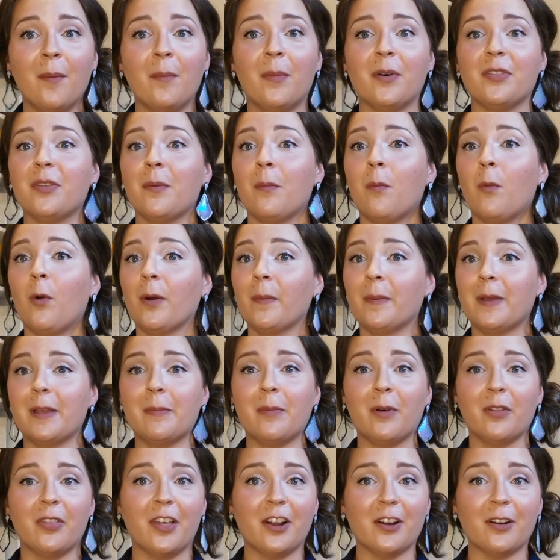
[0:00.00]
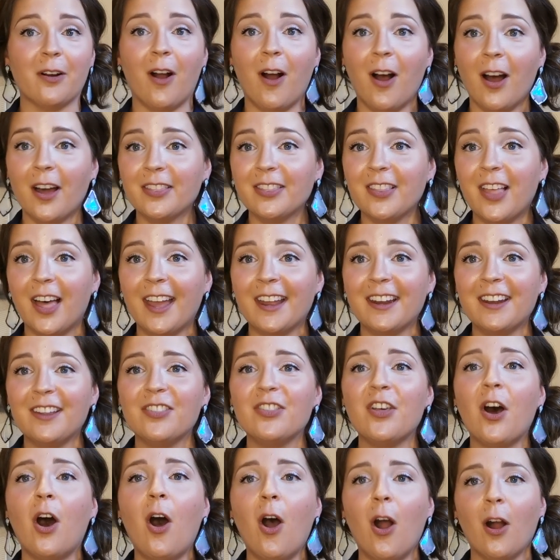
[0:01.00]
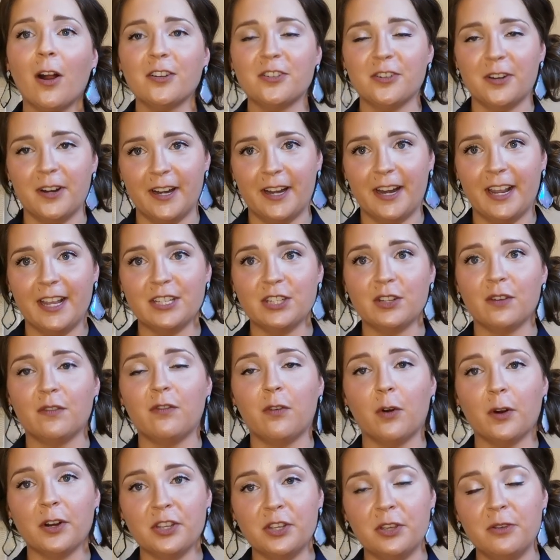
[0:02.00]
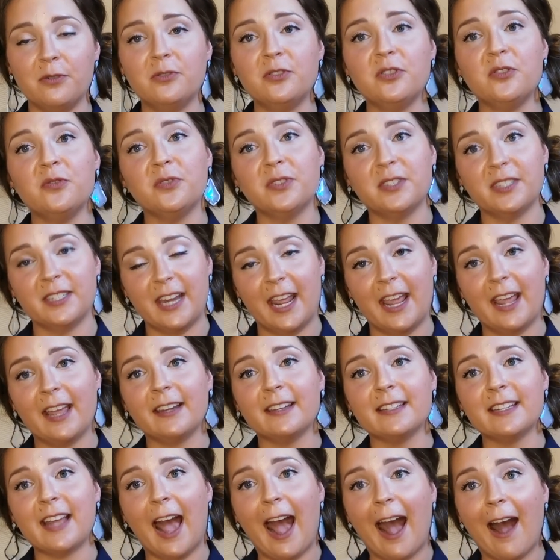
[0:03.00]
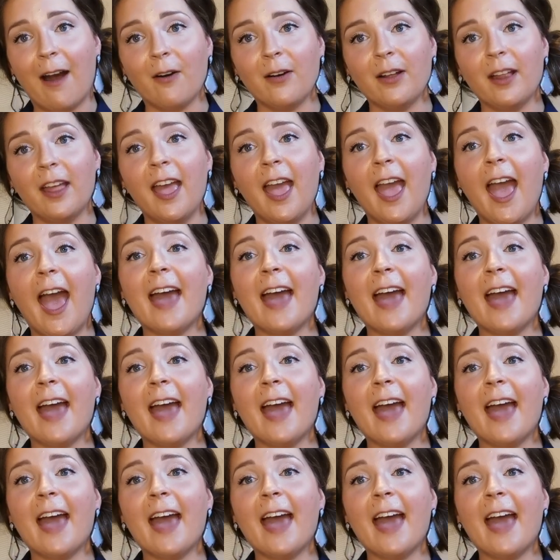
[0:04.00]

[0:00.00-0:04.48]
But the more people that are online, the harder it is for you to stand out.